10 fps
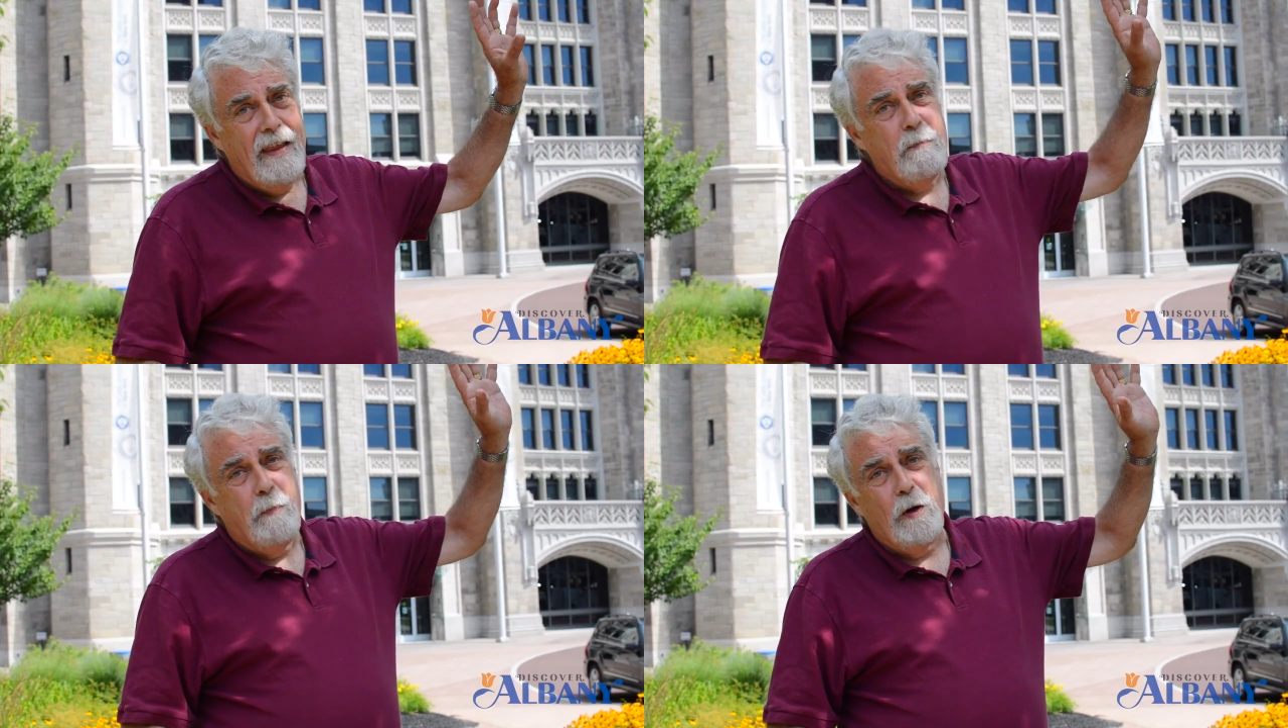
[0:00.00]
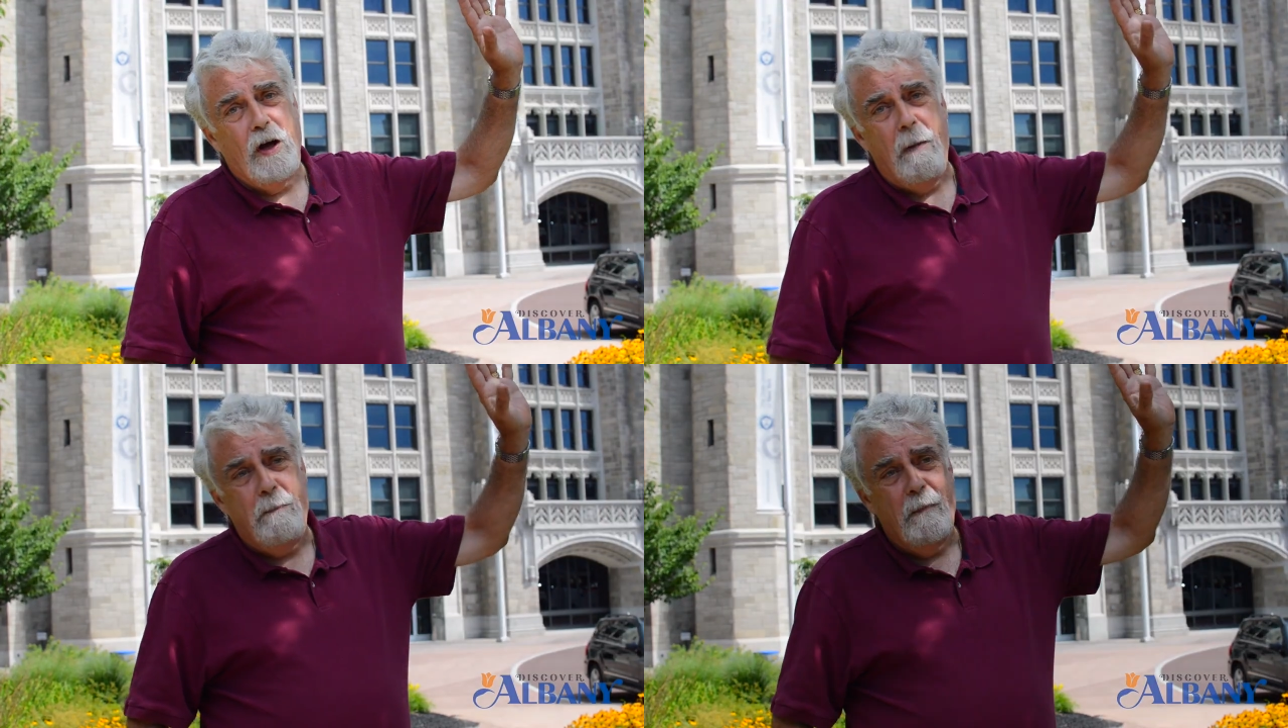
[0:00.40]
they put
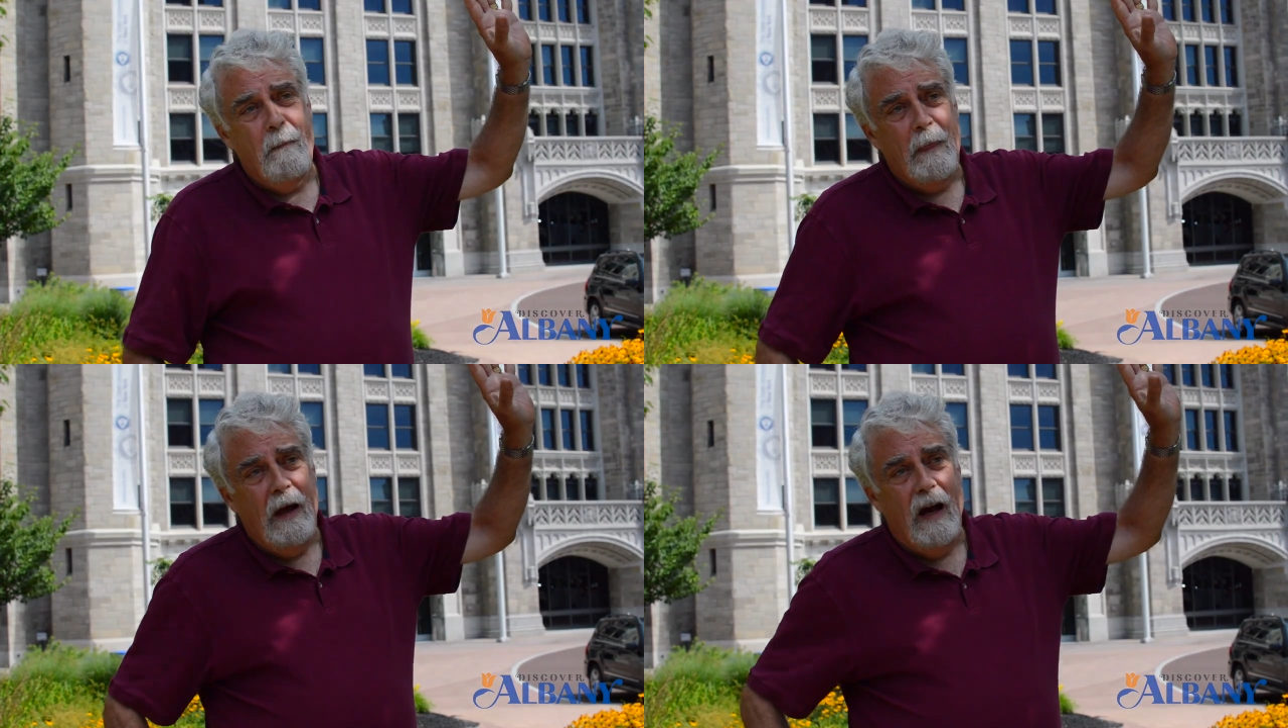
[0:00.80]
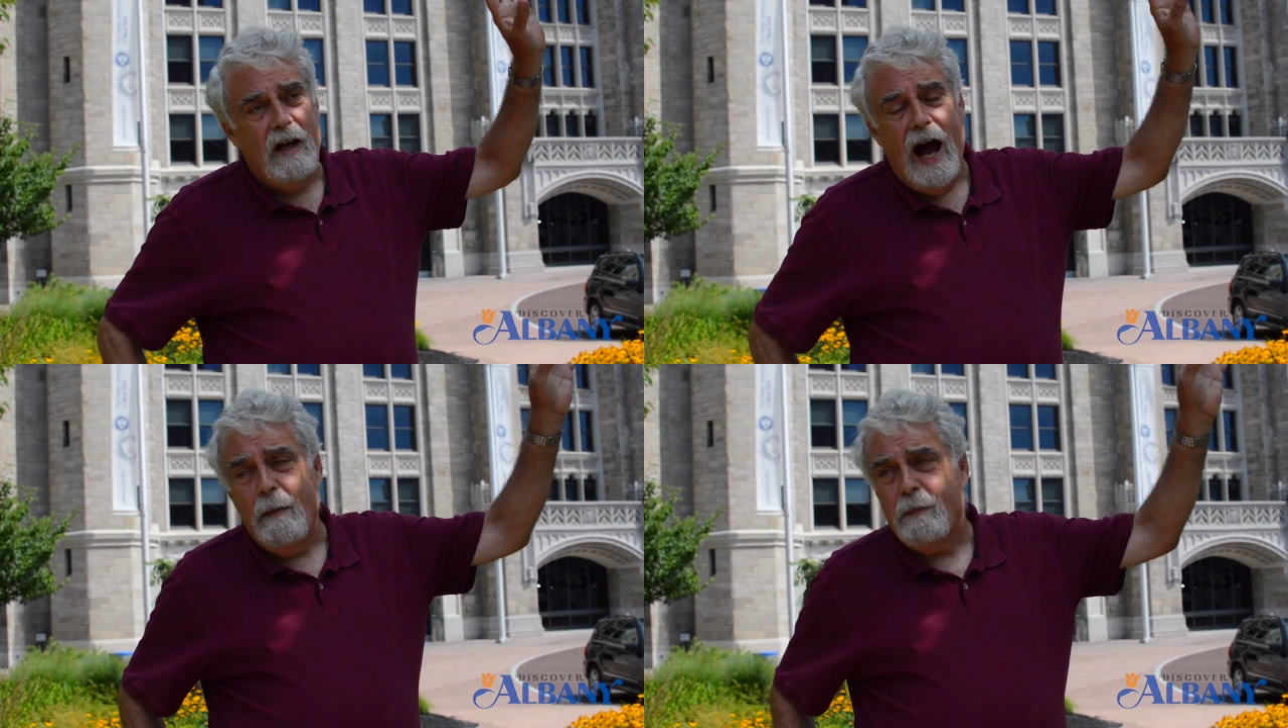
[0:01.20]
up a
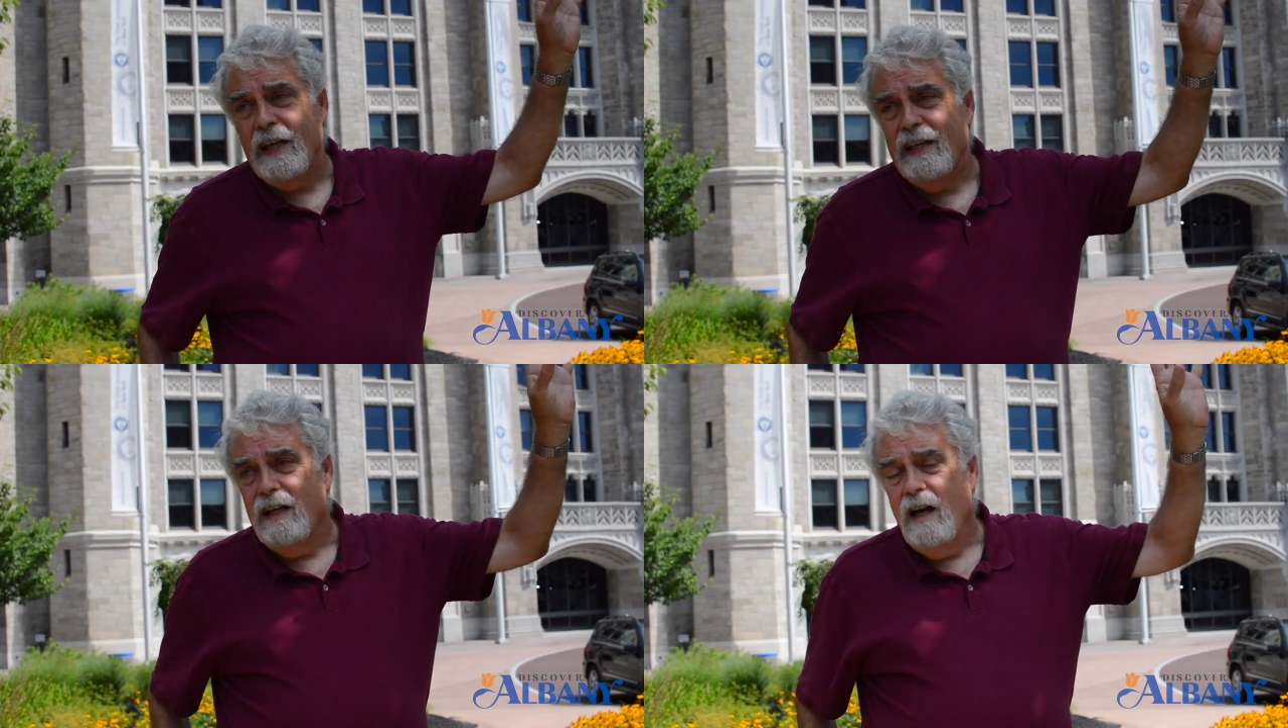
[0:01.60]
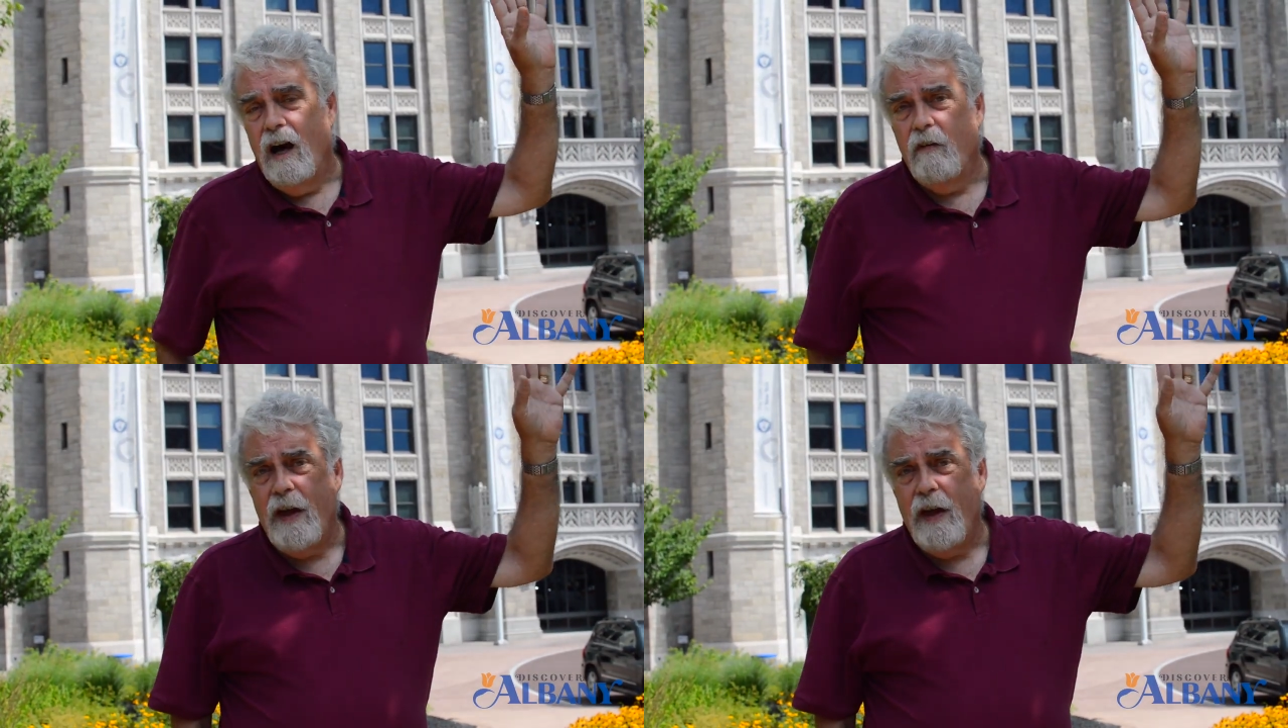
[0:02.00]
copy of